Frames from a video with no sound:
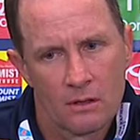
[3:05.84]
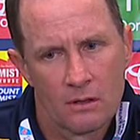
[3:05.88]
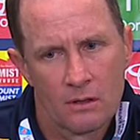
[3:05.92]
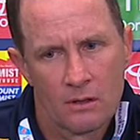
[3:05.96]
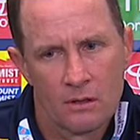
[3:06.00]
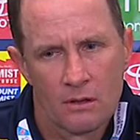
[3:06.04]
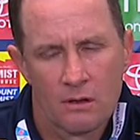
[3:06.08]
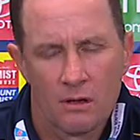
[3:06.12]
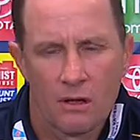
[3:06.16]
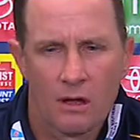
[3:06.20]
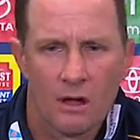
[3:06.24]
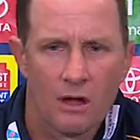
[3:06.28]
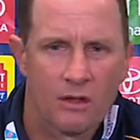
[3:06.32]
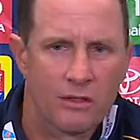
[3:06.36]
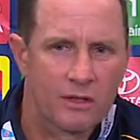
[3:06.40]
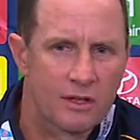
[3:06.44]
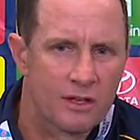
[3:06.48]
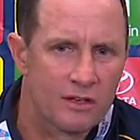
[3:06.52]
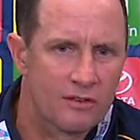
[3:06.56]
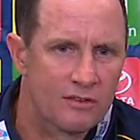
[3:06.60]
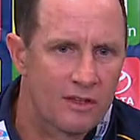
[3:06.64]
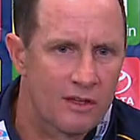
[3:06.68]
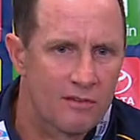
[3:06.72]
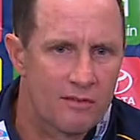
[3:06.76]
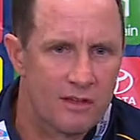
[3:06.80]
Well, I
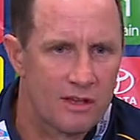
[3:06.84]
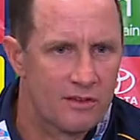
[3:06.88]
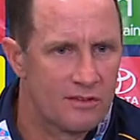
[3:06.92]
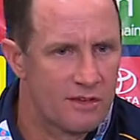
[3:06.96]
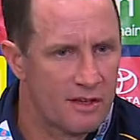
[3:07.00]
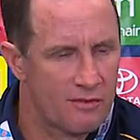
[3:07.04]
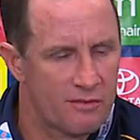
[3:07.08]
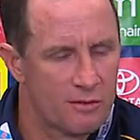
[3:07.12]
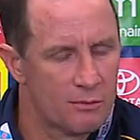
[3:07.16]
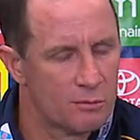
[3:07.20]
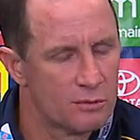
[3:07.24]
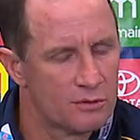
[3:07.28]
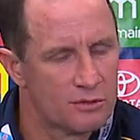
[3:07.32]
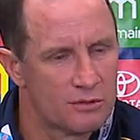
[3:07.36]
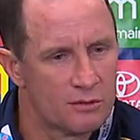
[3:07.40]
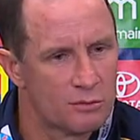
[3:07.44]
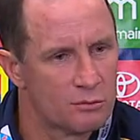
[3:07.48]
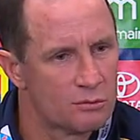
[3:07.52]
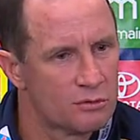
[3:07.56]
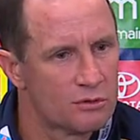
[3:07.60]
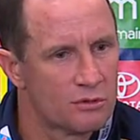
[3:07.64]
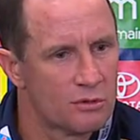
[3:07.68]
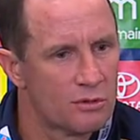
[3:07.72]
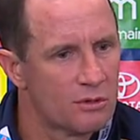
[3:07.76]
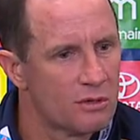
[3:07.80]
think his effort was still
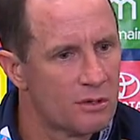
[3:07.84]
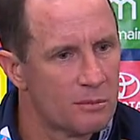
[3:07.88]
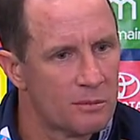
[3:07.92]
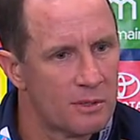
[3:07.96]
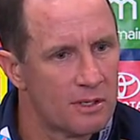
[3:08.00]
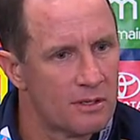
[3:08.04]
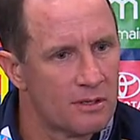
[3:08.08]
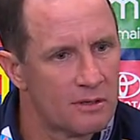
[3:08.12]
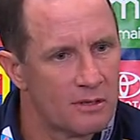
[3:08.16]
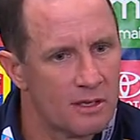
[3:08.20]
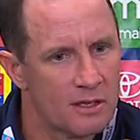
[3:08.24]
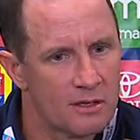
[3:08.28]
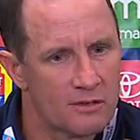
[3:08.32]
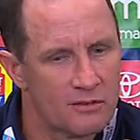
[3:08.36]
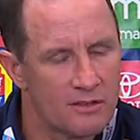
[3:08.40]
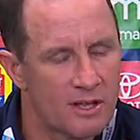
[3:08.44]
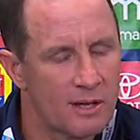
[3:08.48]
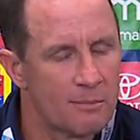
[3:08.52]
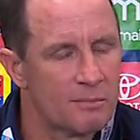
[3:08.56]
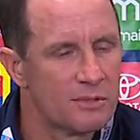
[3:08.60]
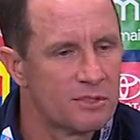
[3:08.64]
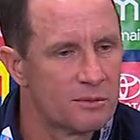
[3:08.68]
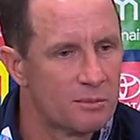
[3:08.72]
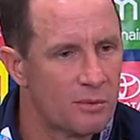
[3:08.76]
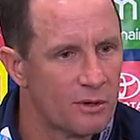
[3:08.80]
strong. I mean, his
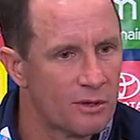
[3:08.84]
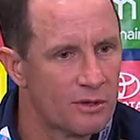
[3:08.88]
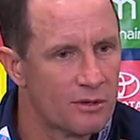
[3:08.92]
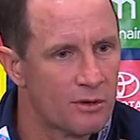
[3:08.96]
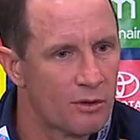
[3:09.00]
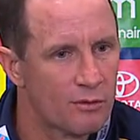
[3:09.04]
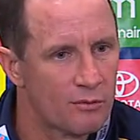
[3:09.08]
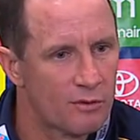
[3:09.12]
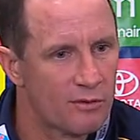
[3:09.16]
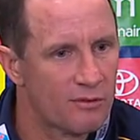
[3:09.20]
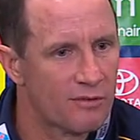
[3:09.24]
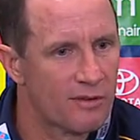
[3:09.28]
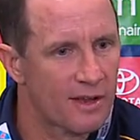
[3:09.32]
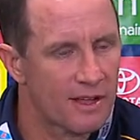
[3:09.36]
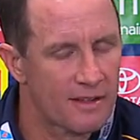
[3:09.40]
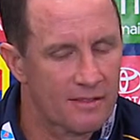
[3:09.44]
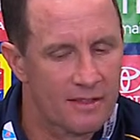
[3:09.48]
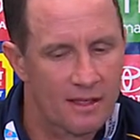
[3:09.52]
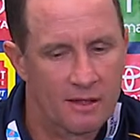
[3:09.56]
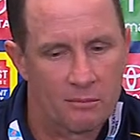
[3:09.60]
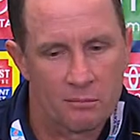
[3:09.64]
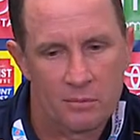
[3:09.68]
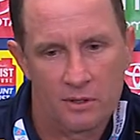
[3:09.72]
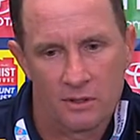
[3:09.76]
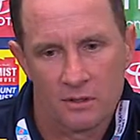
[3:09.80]
numbers might not reflect
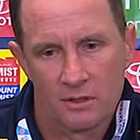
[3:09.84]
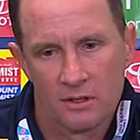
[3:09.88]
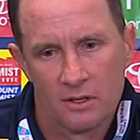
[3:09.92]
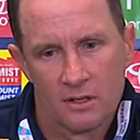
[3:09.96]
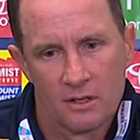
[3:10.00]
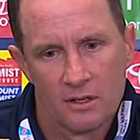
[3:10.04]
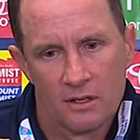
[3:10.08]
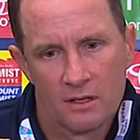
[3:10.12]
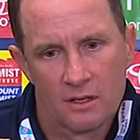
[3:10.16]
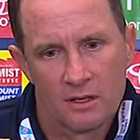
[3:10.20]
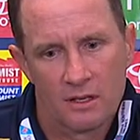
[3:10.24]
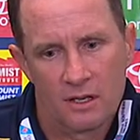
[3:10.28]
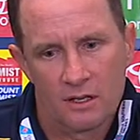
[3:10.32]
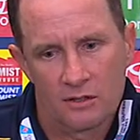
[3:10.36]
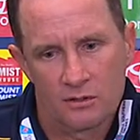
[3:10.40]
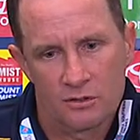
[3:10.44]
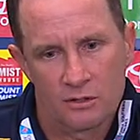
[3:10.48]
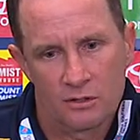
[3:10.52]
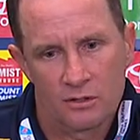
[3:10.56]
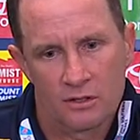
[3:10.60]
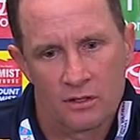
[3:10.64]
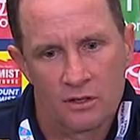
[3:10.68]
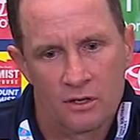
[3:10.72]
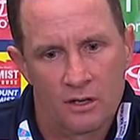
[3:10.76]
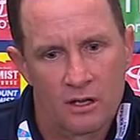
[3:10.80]
that, but
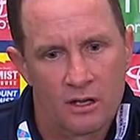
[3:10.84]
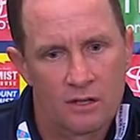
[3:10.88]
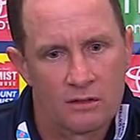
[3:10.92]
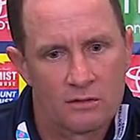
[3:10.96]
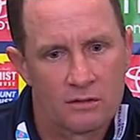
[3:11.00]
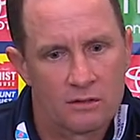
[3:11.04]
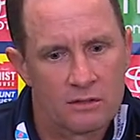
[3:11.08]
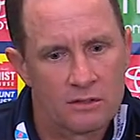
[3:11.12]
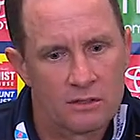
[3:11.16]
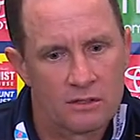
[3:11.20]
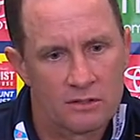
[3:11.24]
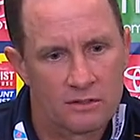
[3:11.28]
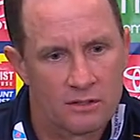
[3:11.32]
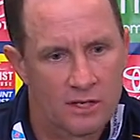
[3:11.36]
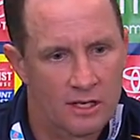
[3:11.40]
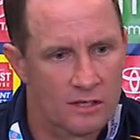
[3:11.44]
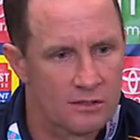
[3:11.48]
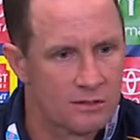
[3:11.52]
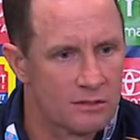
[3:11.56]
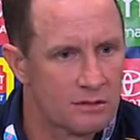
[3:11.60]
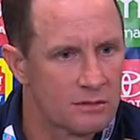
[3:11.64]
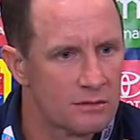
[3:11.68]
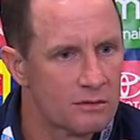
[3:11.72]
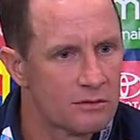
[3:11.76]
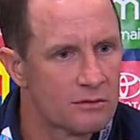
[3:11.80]
certainly I know
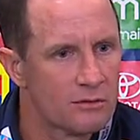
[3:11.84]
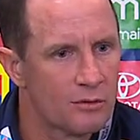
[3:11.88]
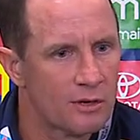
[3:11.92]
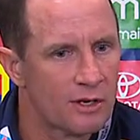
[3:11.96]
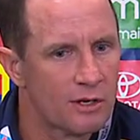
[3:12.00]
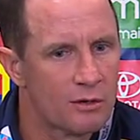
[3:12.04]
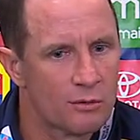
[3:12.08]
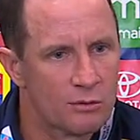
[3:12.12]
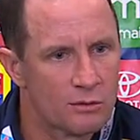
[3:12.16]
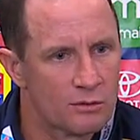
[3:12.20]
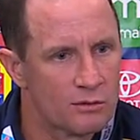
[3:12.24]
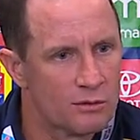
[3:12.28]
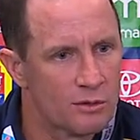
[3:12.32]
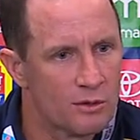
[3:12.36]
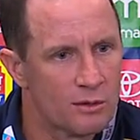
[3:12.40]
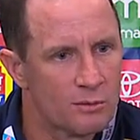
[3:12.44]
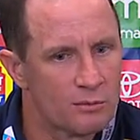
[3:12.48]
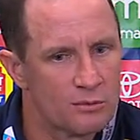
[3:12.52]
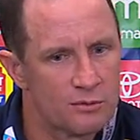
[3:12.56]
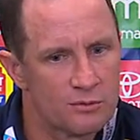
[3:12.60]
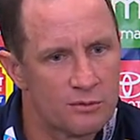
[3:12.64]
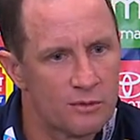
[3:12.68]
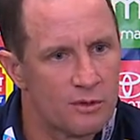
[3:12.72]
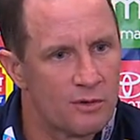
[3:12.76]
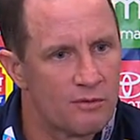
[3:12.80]
Tex at three-quarter time
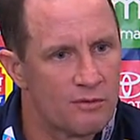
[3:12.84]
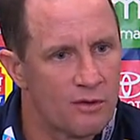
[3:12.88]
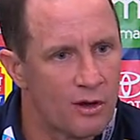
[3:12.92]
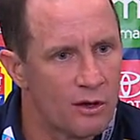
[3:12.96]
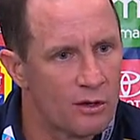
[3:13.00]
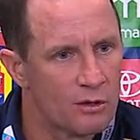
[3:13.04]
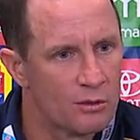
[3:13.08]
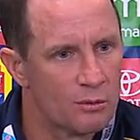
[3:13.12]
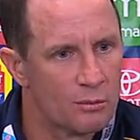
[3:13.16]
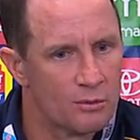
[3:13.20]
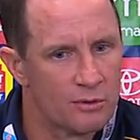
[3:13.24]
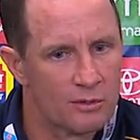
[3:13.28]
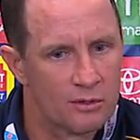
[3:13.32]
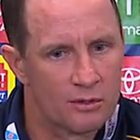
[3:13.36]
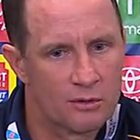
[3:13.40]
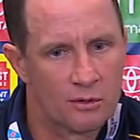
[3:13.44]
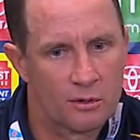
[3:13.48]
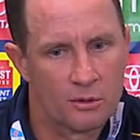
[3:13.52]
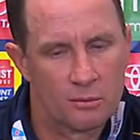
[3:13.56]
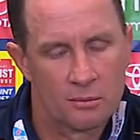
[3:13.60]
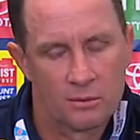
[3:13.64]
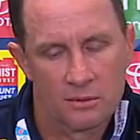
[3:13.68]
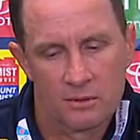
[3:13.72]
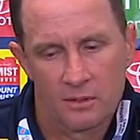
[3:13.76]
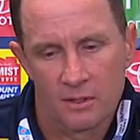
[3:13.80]
was very vocal with the
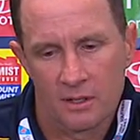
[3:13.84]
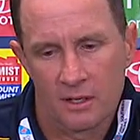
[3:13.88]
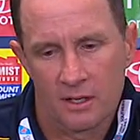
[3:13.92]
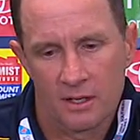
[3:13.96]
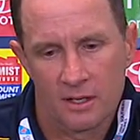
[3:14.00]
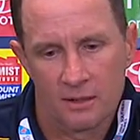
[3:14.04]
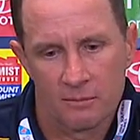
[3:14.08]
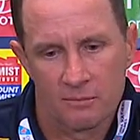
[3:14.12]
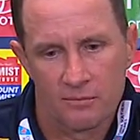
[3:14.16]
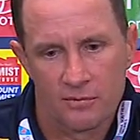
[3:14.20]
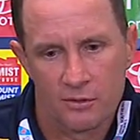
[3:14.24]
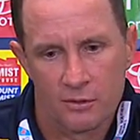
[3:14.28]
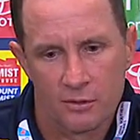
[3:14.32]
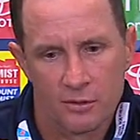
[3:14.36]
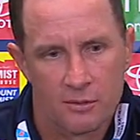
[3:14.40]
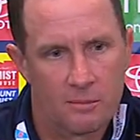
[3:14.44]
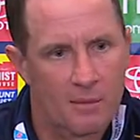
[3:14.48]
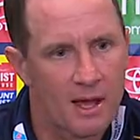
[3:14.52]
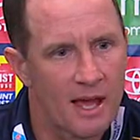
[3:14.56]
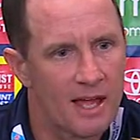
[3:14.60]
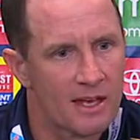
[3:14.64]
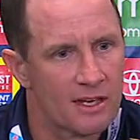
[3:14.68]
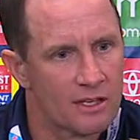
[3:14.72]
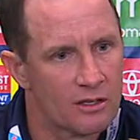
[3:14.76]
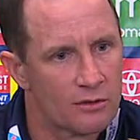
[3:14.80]
group, very
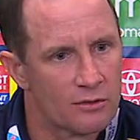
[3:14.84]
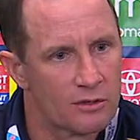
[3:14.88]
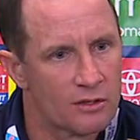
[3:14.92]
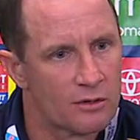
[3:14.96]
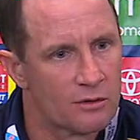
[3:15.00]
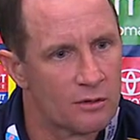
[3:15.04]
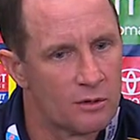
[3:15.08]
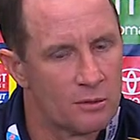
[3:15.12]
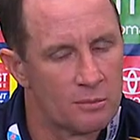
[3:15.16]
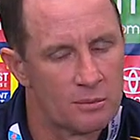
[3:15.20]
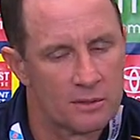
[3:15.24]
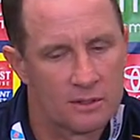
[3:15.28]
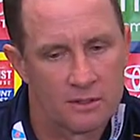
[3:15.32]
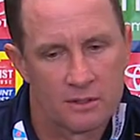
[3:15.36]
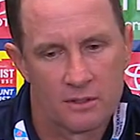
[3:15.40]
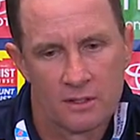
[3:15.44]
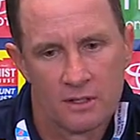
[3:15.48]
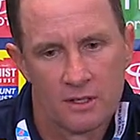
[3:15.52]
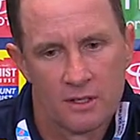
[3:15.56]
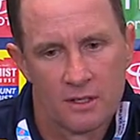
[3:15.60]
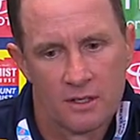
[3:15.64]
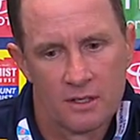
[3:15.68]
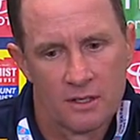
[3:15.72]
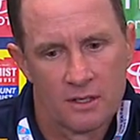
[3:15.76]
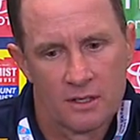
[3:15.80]
demanding on the group, and
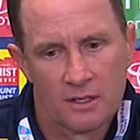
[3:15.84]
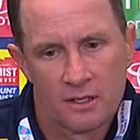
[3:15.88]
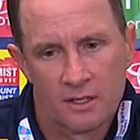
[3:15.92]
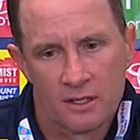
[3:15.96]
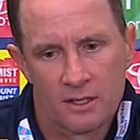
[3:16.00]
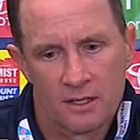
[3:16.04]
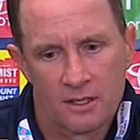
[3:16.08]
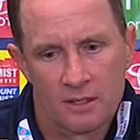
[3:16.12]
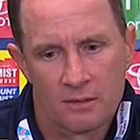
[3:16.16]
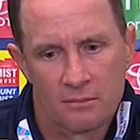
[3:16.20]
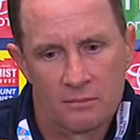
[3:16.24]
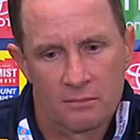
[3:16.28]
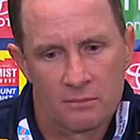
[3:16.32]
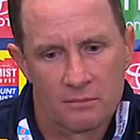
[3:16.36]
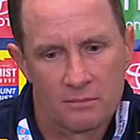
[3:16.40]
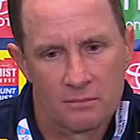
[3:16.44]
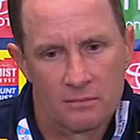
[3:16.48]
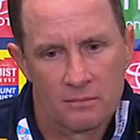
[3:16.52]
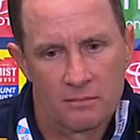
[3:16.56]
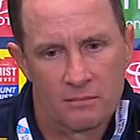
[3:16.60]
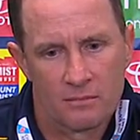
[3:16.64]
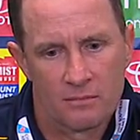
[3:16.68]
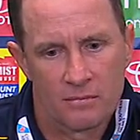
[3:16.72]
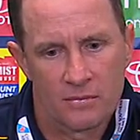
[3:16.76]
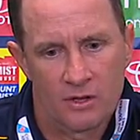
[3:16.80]

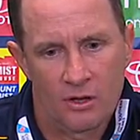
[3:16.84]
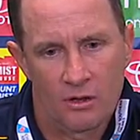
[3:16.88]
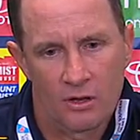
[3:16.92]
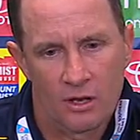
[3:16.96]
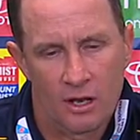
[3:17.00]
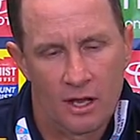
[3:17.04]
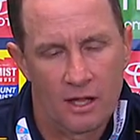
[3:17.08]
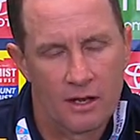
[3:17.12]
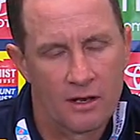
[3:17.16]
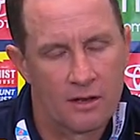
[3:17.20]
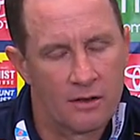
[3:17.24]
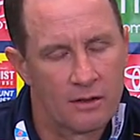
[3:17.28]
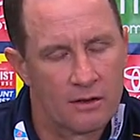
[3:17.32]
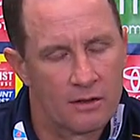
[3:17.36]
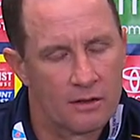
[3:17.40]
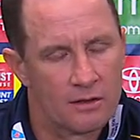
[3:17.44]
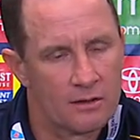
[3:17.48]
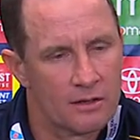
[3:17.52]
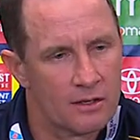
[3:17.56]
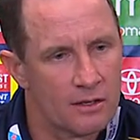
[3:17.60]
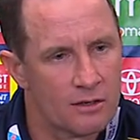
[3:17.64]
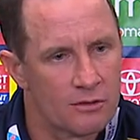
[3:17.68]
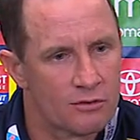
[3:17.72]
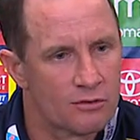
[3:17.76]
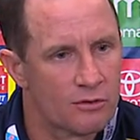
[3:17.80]
led in
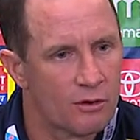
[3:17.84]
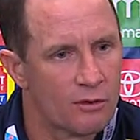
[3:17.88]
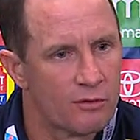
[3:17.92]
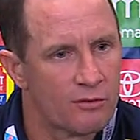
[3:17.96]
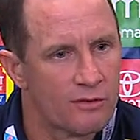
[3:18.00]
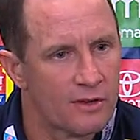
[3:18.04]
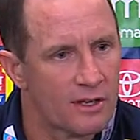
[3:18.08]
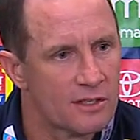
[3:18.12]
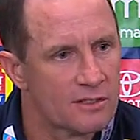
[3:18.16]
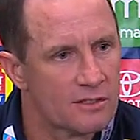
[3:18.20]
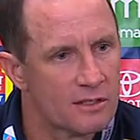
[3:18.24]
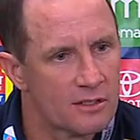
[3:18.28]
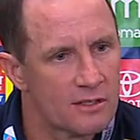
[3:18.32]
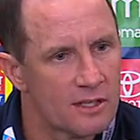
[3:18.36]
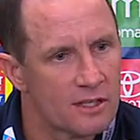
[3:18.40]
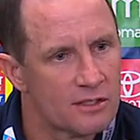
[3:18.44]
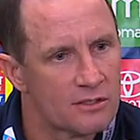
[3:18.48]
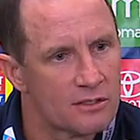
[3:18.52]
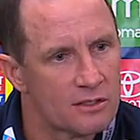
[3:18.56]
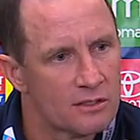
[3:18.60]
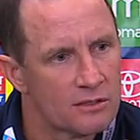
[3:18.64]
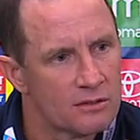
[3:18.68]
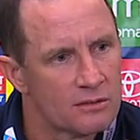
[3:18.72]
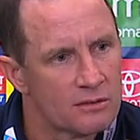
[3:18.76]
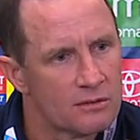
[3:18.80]
a strong fashion in that
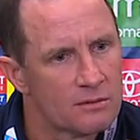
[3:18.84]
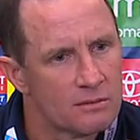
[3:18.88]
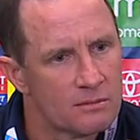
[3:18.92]
sense.